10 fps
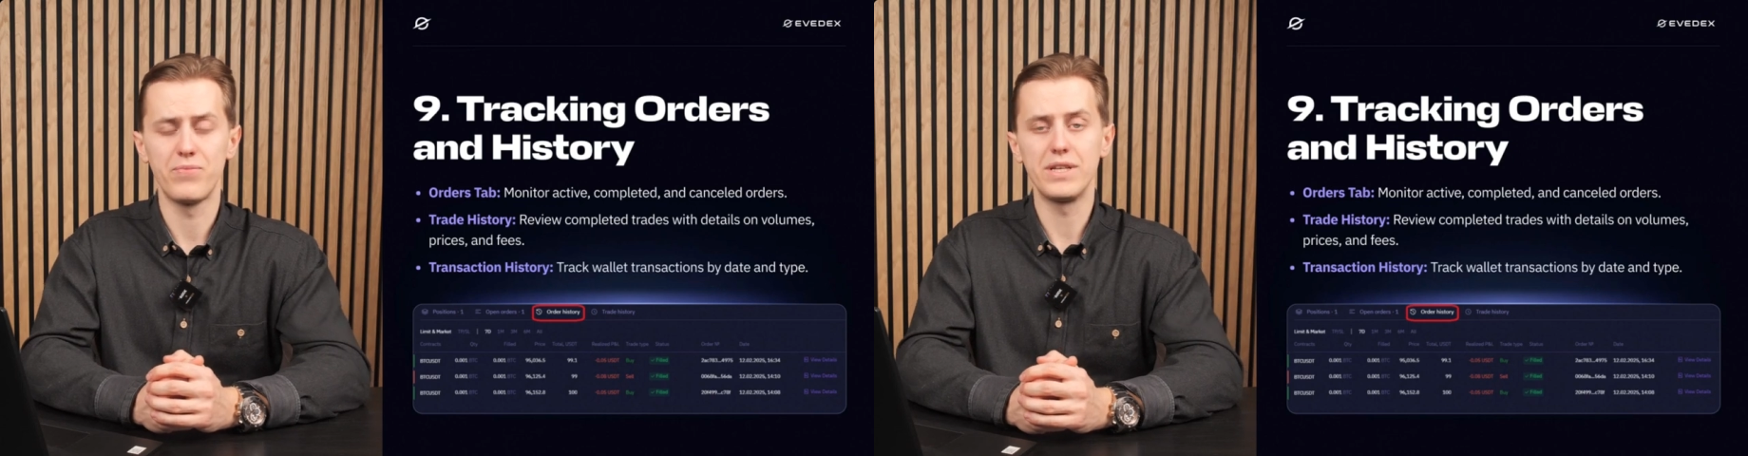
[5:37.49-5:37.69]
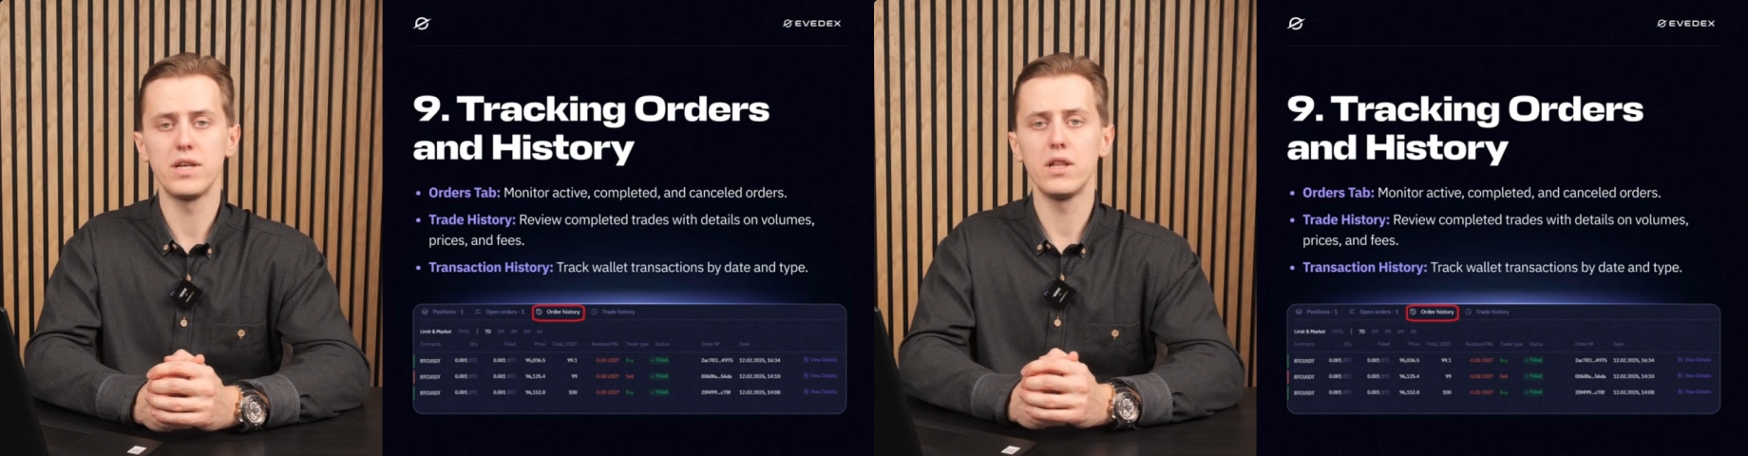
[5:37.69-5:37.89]

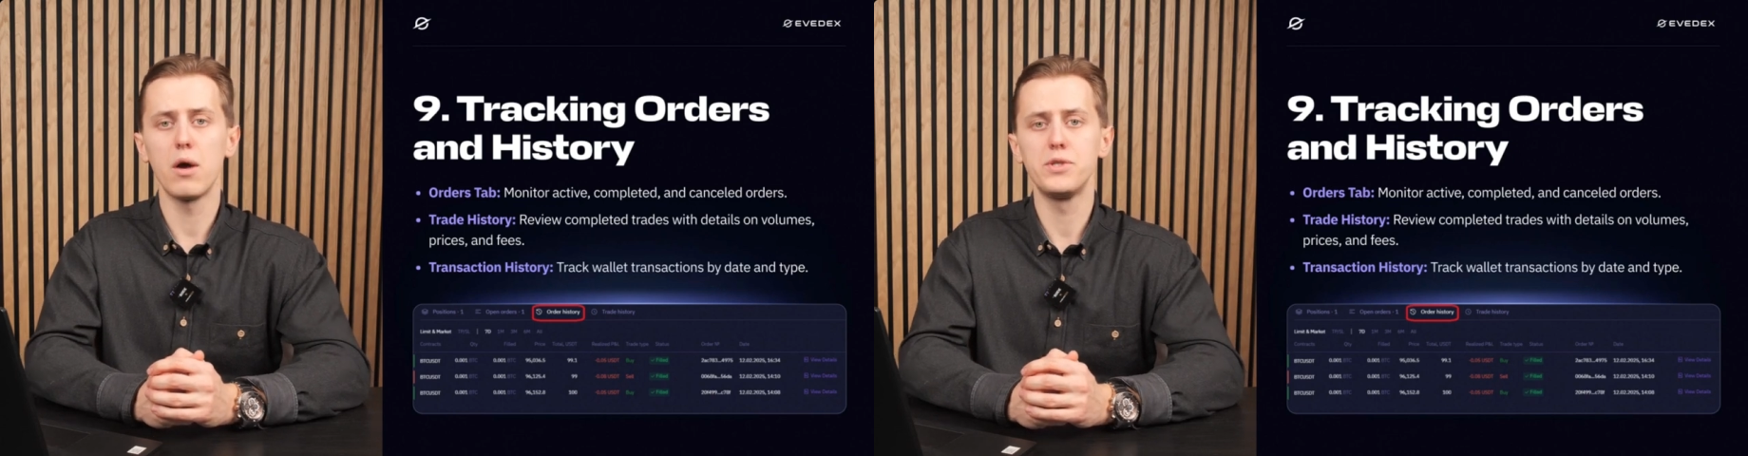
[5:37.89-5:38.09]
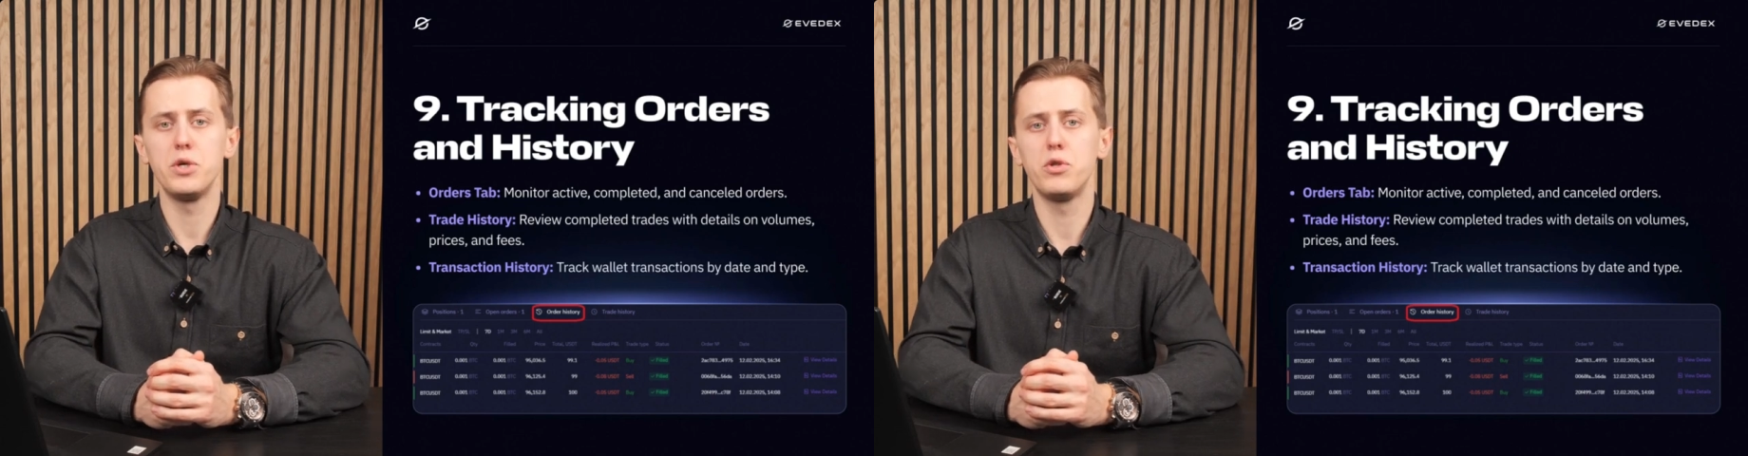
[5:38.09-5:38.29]
This
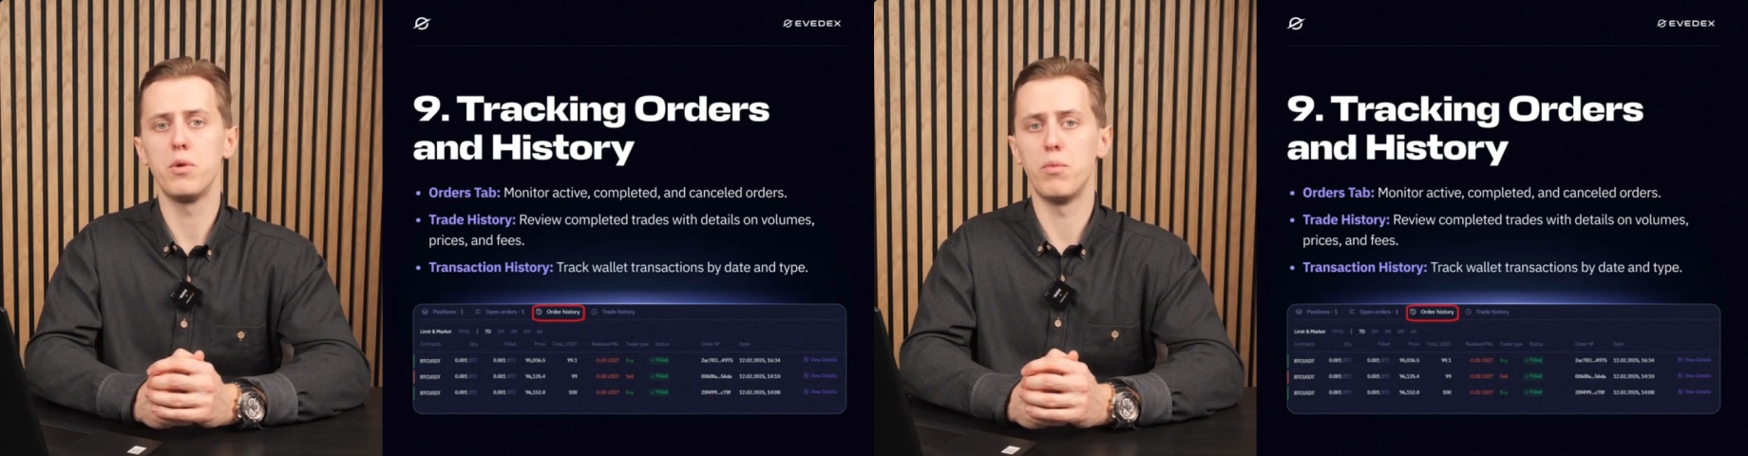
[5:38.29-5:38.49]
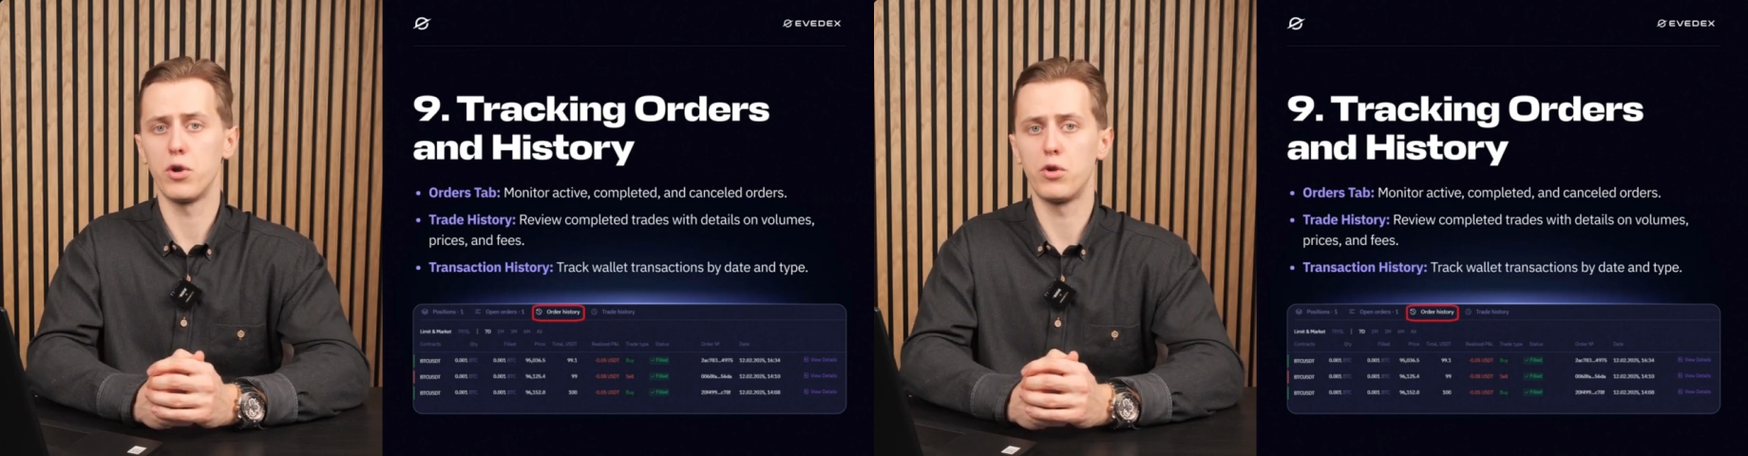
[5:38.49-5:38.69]
allows you
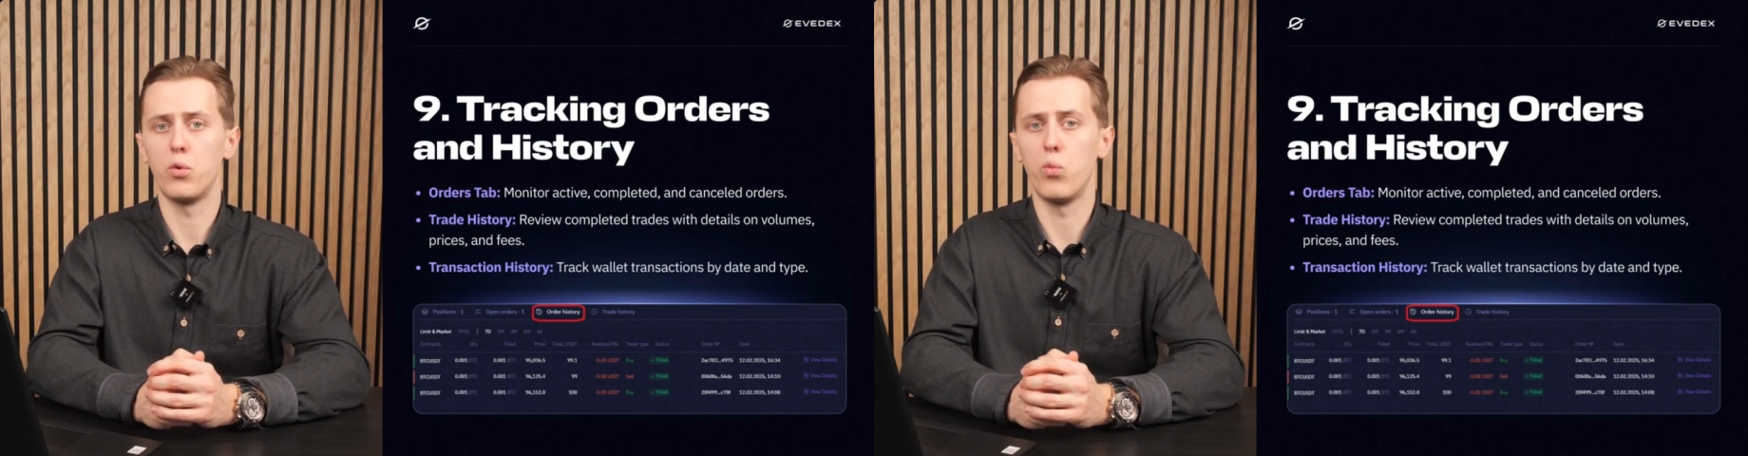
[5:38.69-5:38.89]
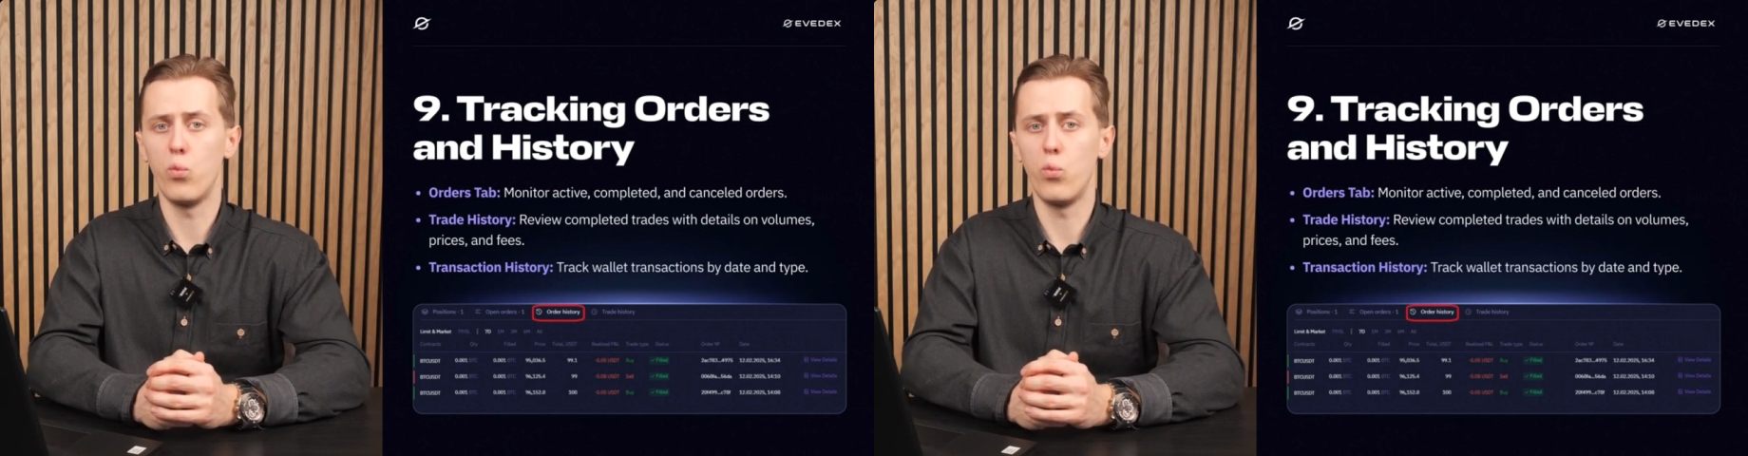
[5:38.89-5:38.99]
to monitor